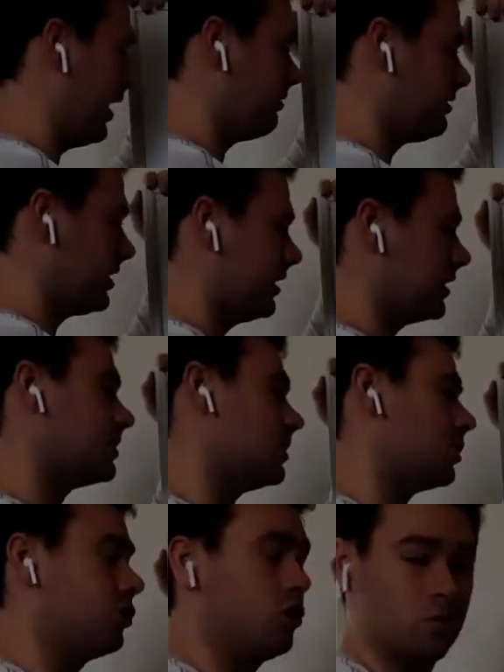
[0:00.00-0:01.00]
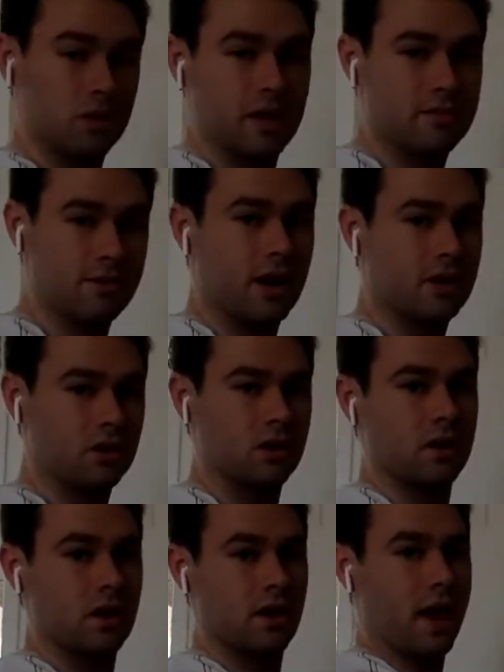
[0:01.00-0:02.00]
A of t is the cumulative
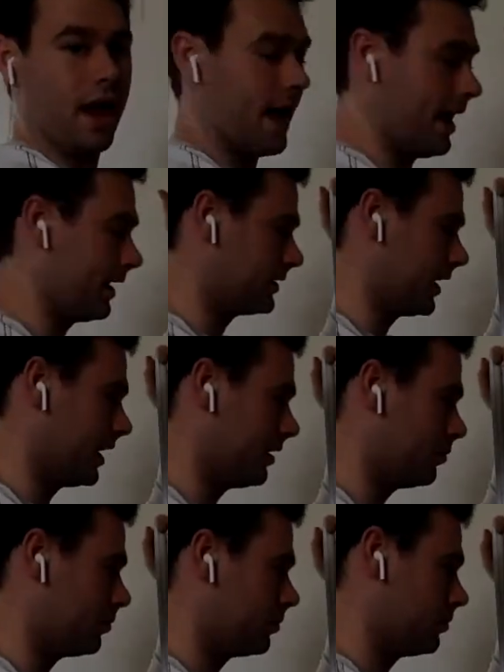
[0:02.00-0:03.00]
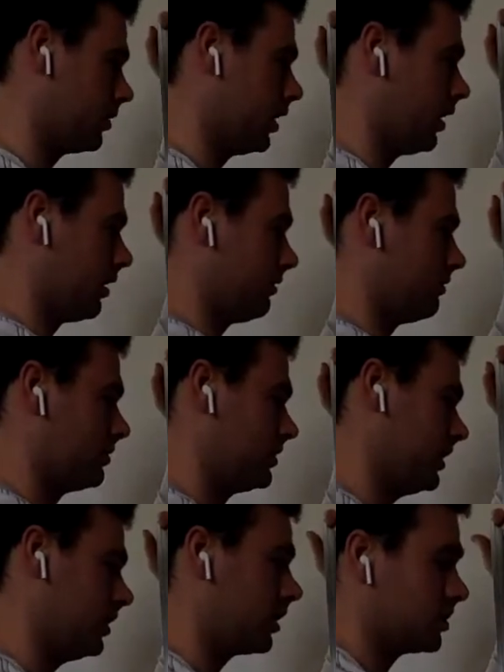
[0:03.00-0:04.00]
value at time of
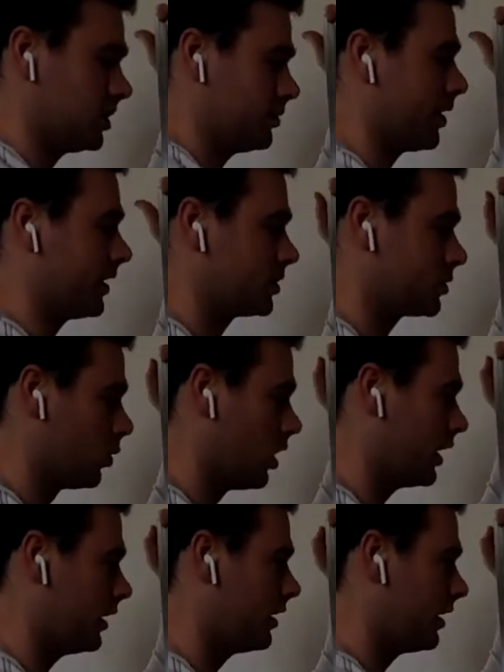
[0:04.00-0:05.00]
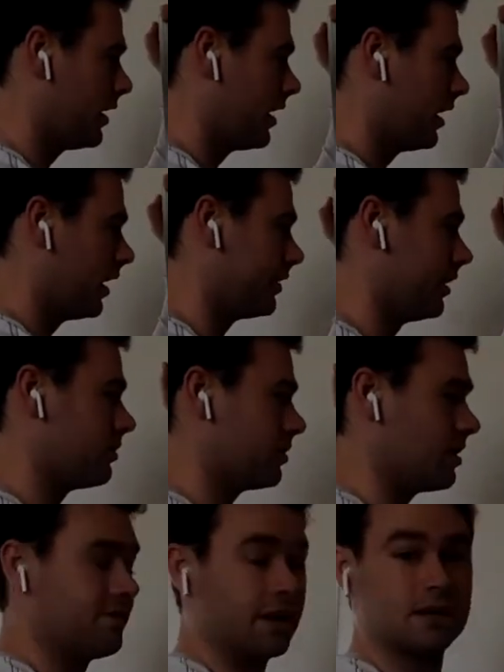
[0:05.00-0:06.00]
t, or t minus 1. And then
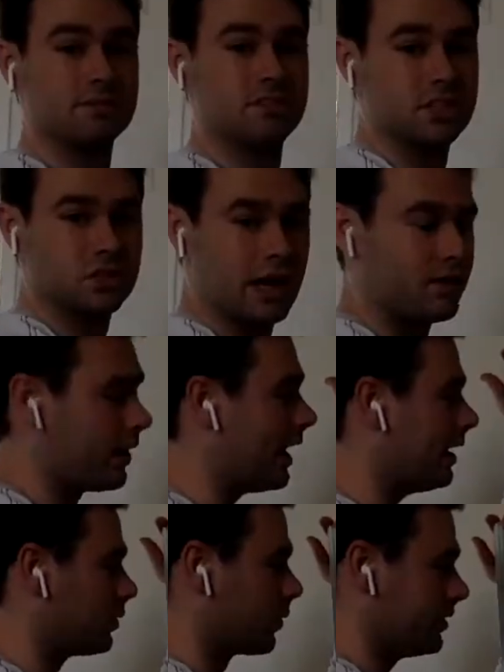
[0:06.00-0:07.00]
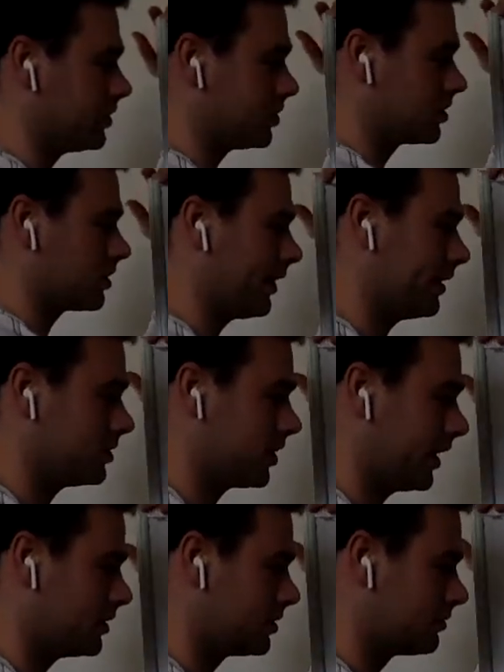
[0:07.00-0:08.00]
know the effective discount rate, where we just slightly
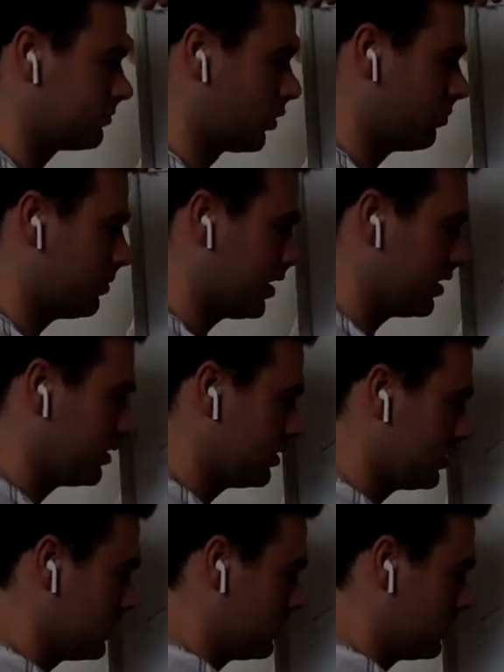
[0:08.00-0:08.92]
change the formula.